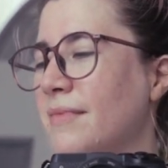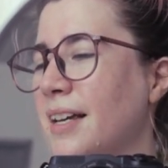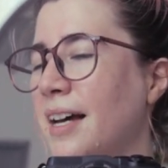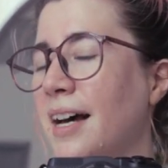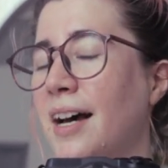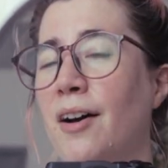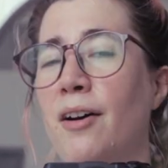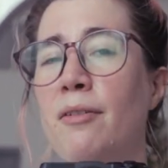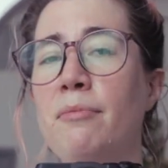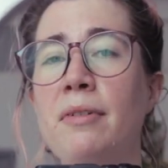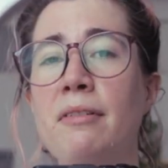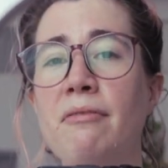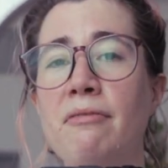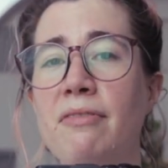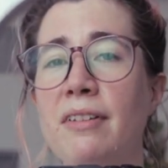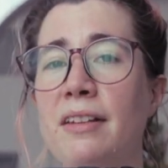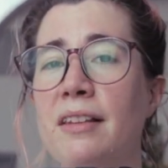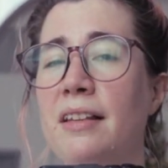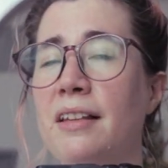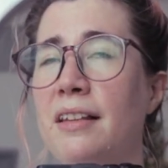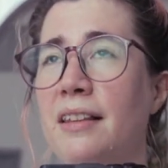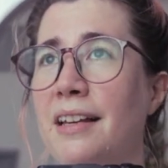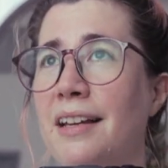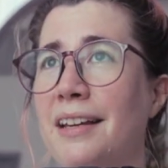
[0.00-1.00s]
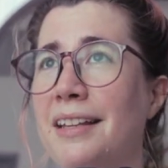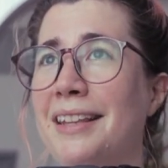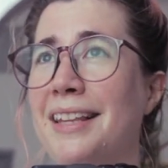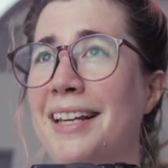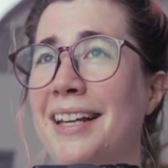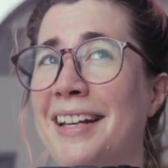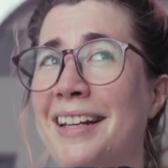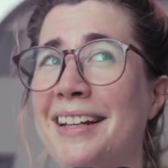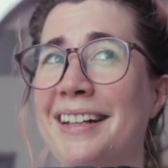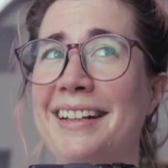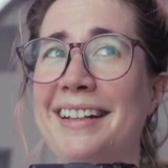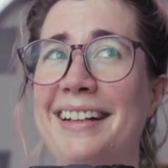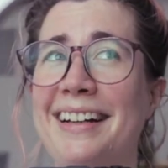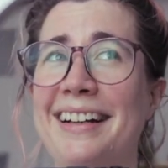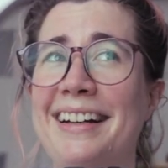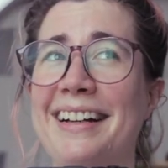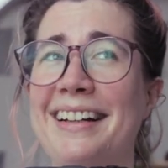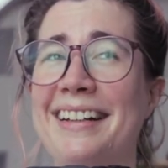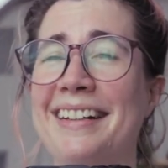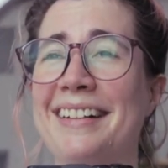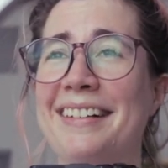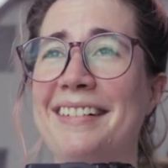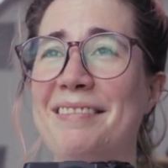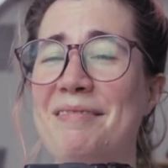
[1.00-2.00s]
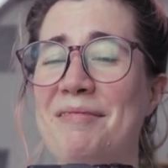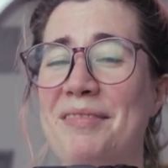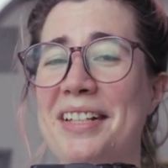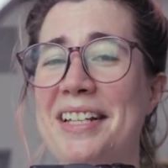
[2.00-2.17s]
how I've been feeling lately. God,